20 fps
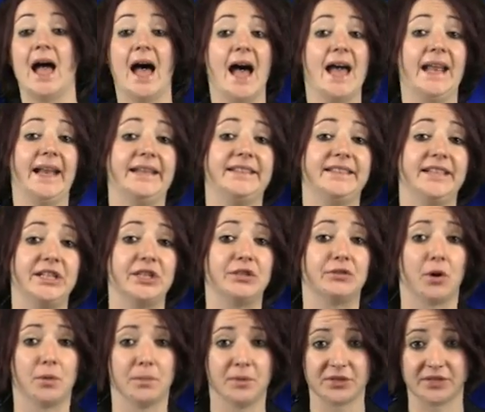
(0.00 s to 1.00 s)
An 18 year
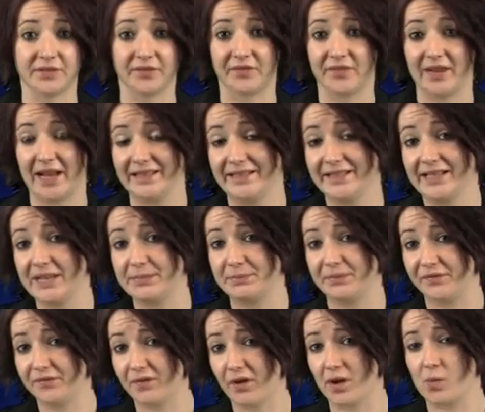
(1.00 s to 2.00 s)
old Muslim fanatic has been
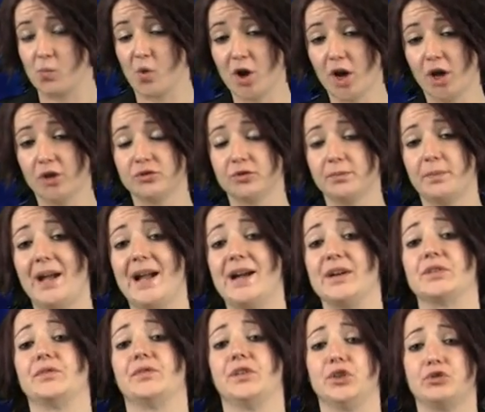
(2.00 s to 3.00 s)
fined
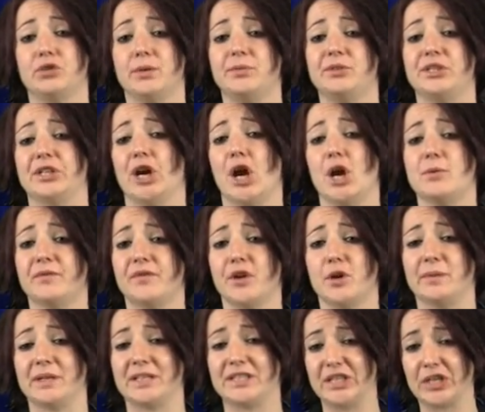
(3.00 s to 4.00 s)
£100 for distributing
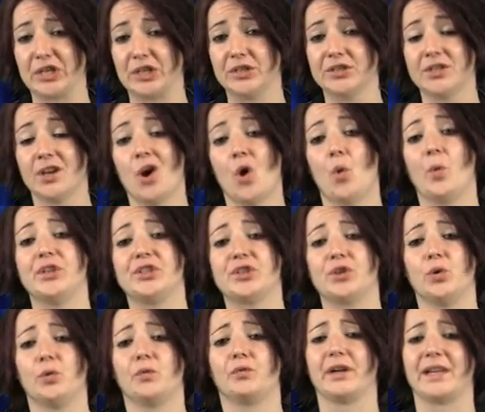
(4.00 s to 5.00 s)
homophobic stickers which
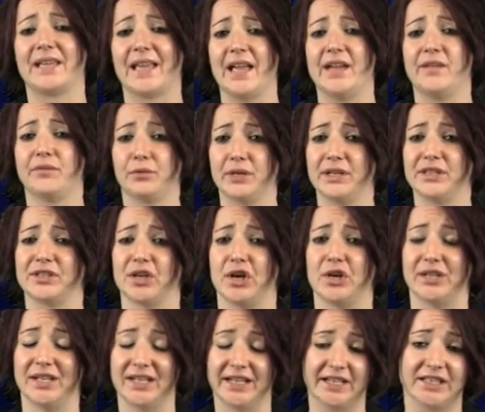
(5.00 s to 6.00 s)
called for a gay free zone
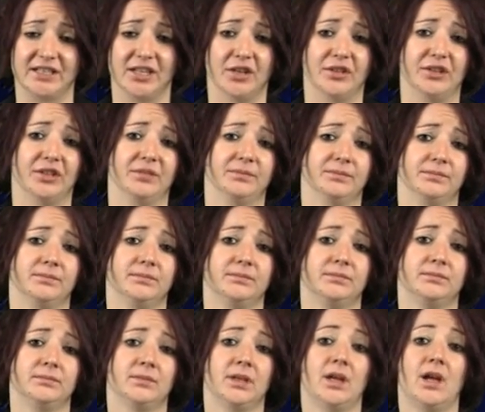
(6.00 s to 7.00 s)
in East London.
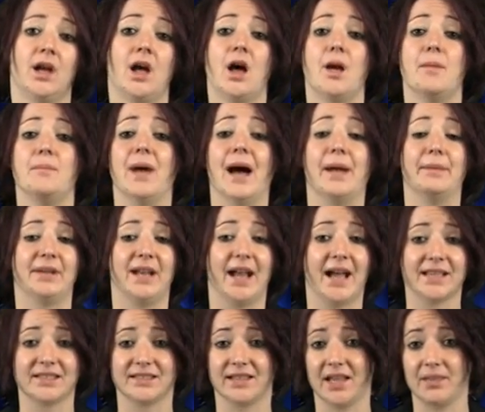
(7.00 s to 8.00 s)
Mohammed
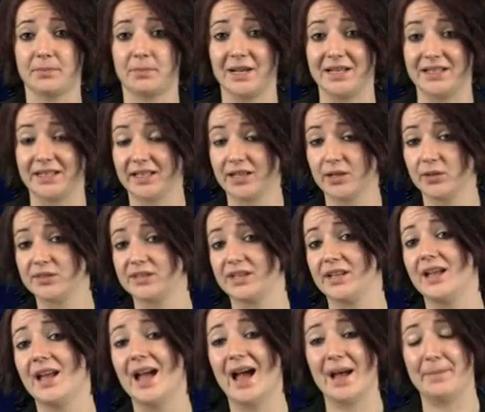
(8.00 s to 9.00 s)
Hasnath pleaded
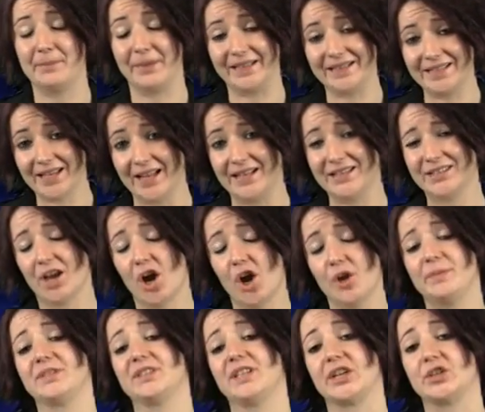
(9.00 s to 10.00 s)
guilty and maintains that
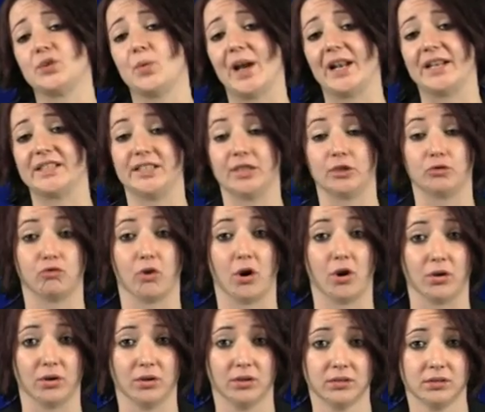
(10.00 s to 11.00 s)
homosexuality is
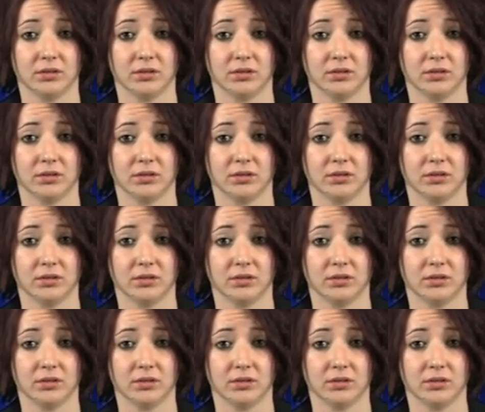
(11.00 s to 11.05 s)
wrong.